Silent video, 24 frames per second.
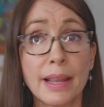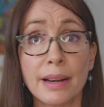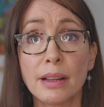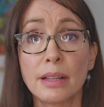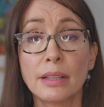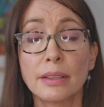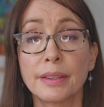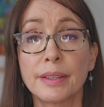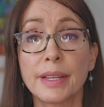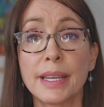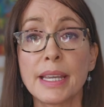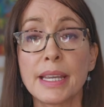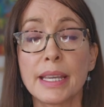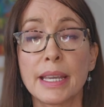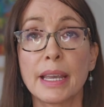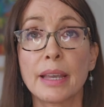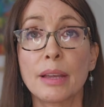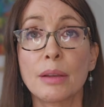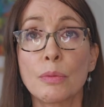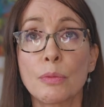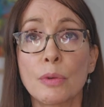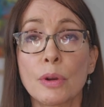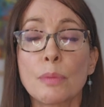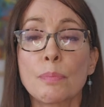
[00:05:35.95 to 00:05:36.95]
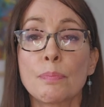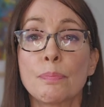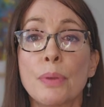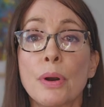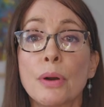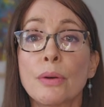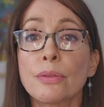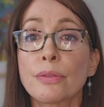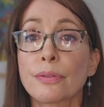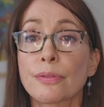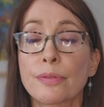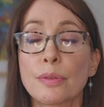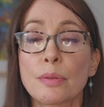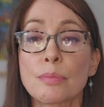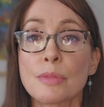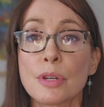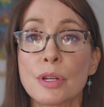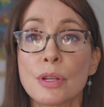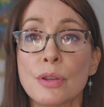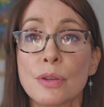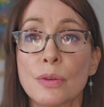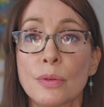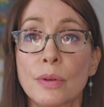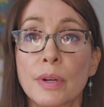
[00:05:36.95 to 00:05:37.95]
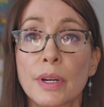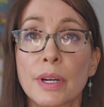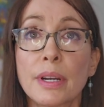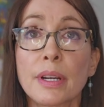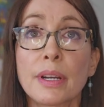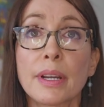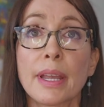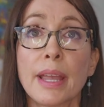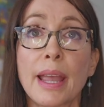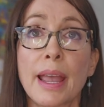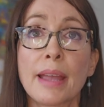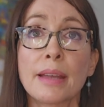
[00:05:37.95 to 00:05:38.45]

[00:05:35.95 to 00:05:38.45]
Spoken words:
and I'll link it, we're both from New York,